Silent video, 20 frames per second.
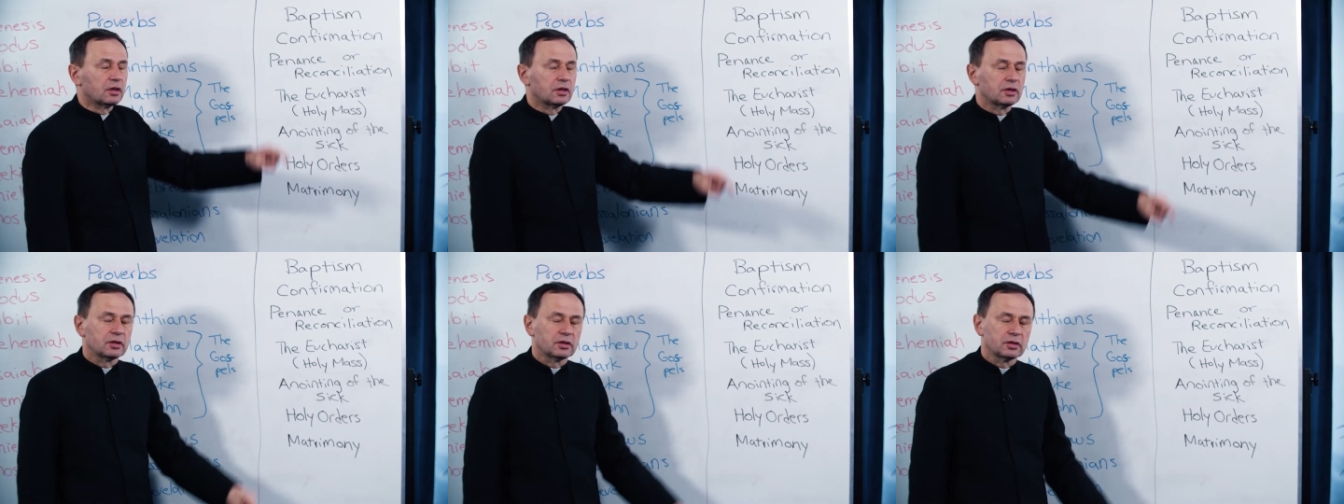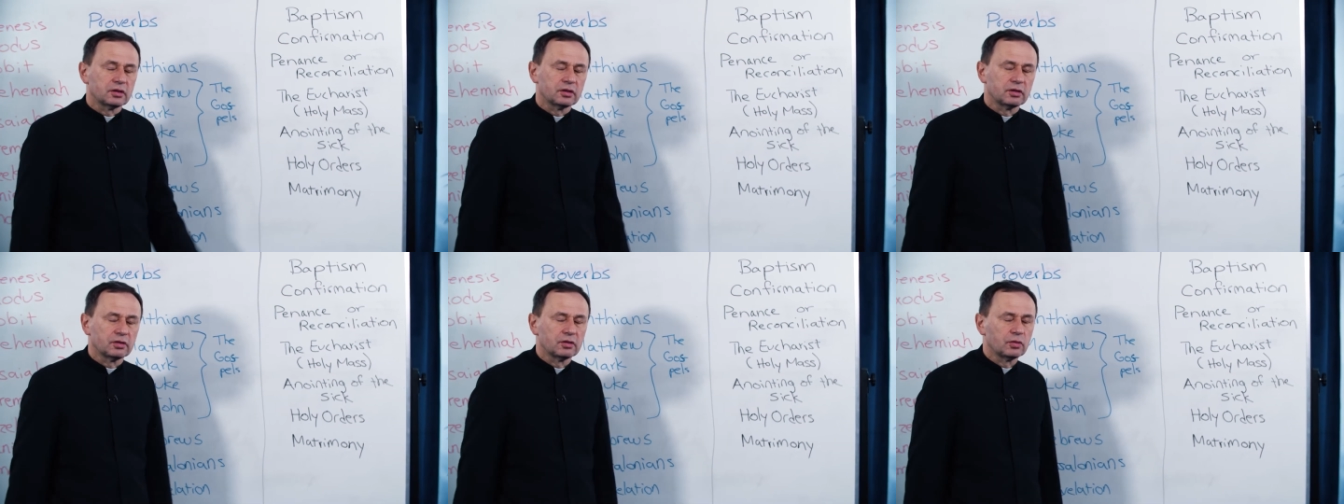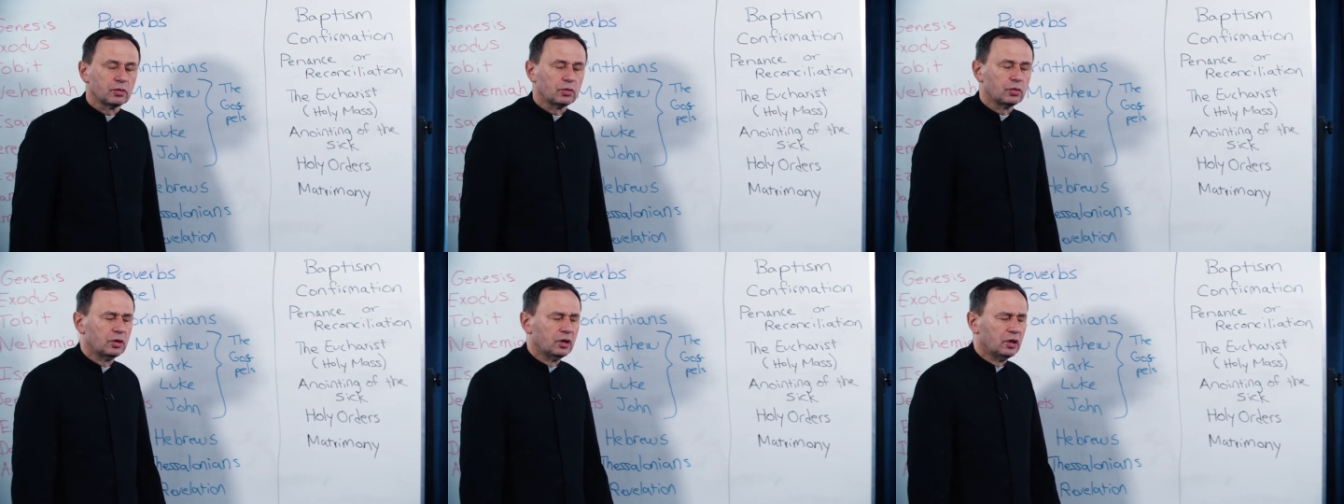
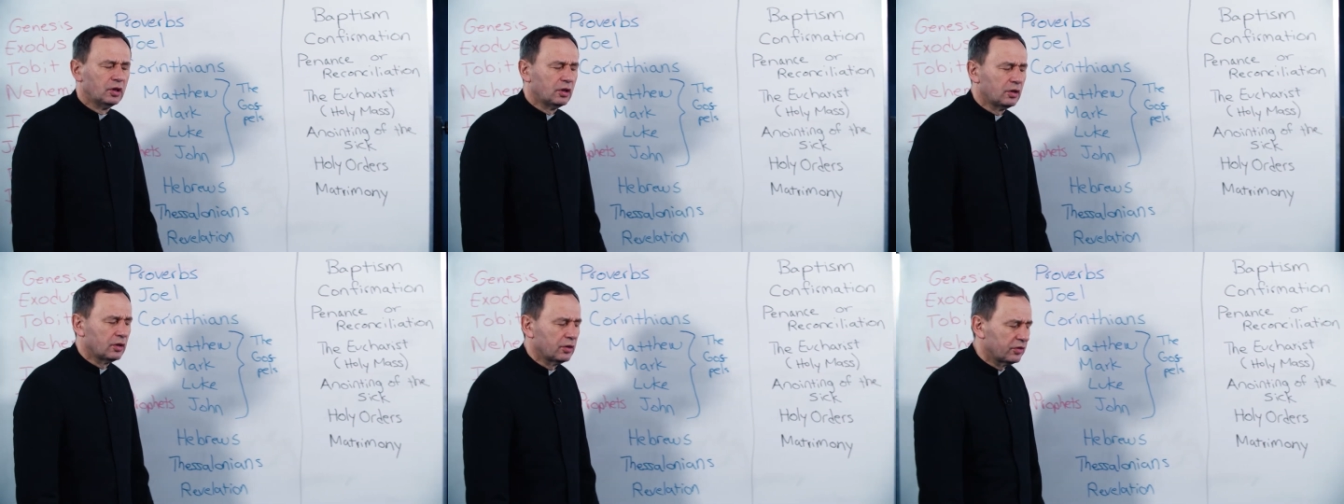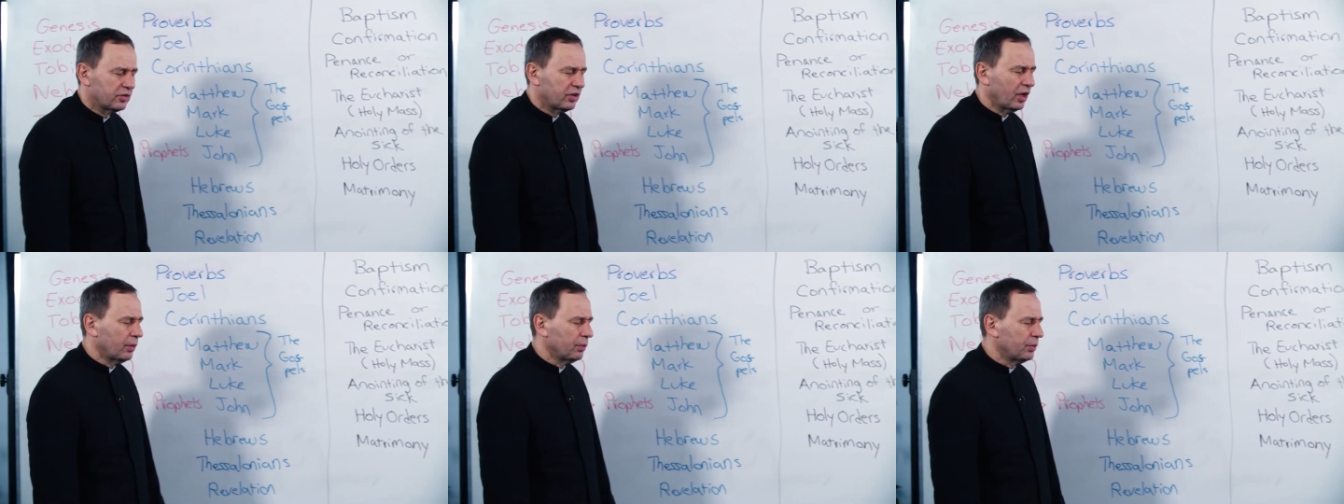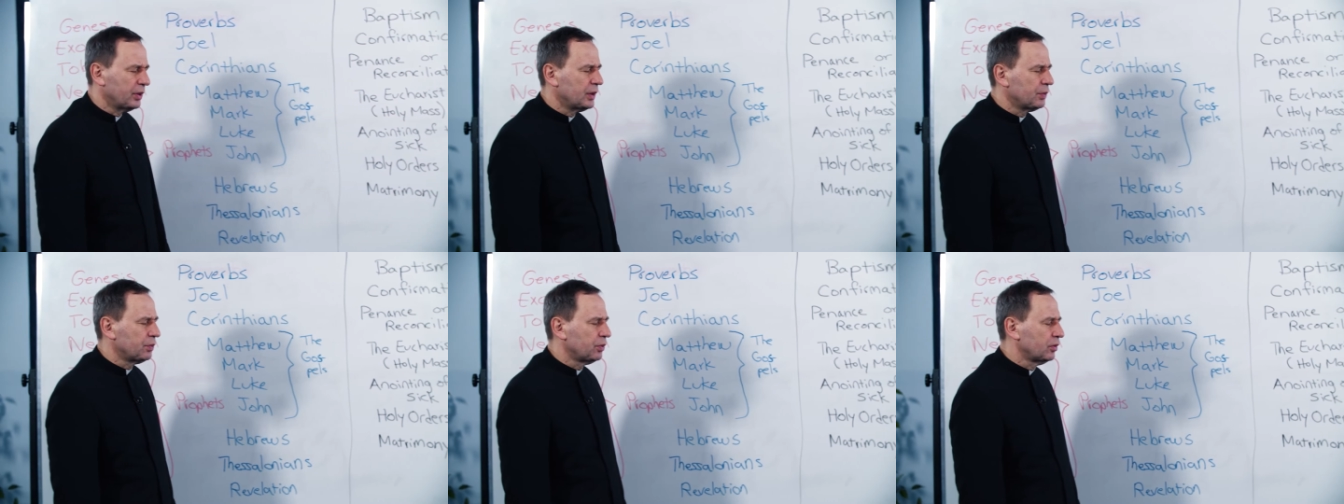Uh, some
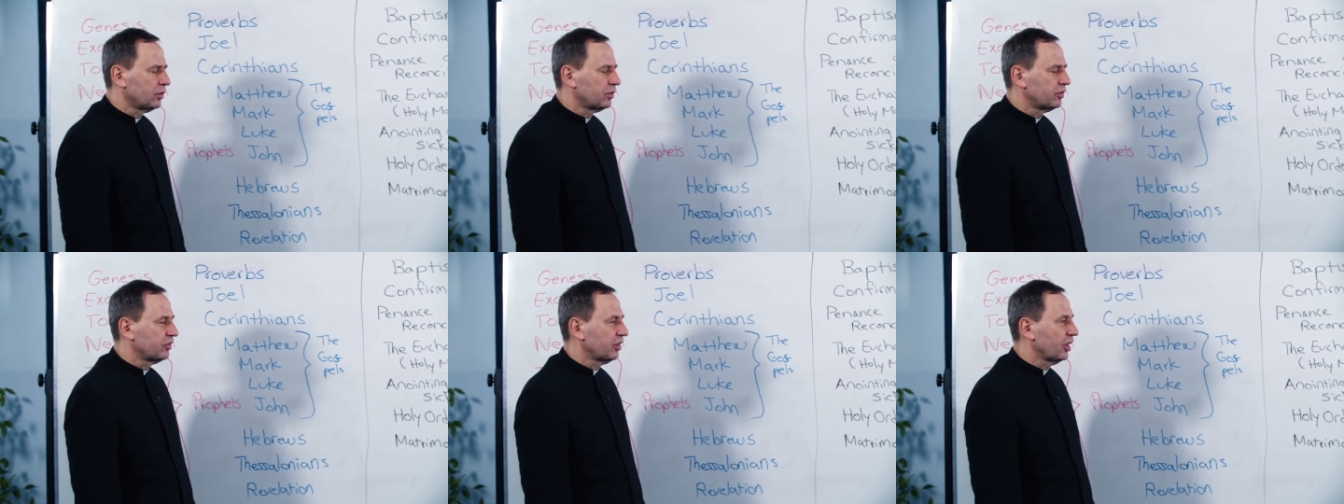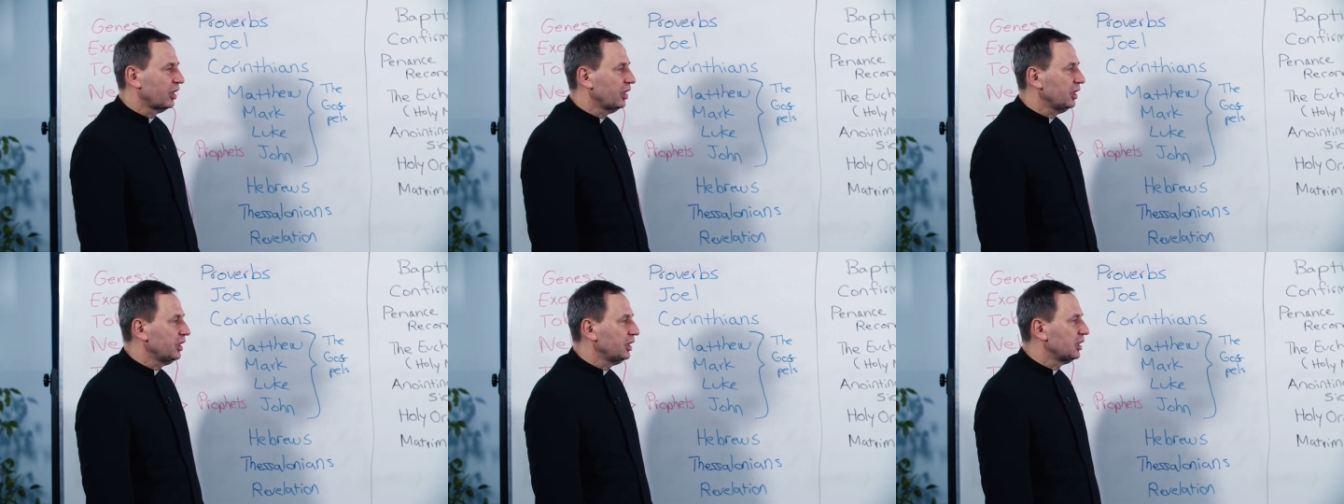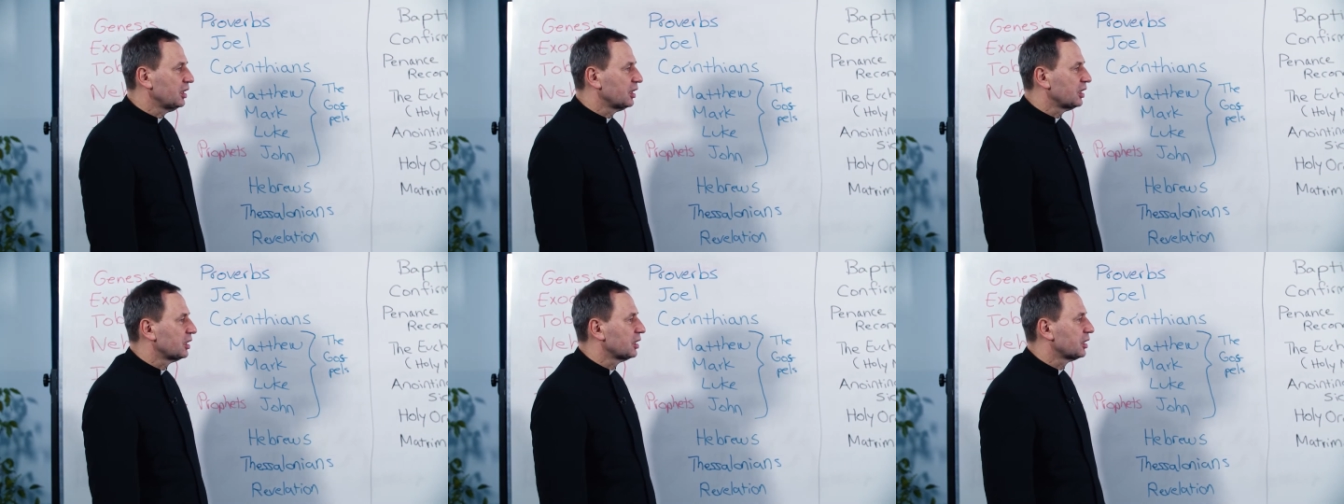people say